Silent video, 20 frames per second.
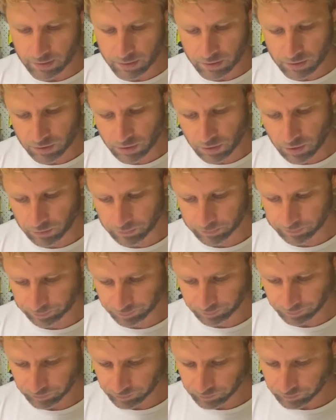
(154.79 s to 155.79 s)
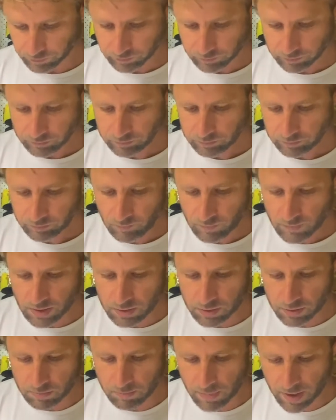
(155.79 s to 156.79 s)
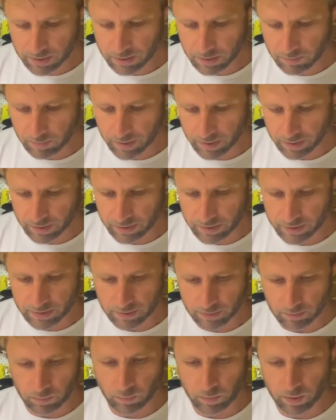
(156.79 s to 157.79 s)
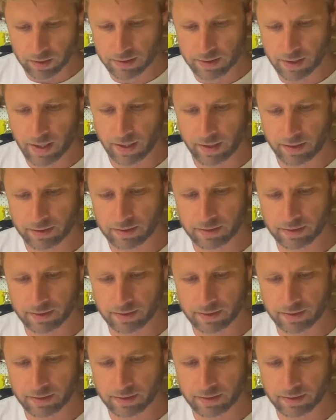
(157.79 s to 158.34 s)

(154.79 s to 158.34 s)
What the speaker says: So, to make the beads, we take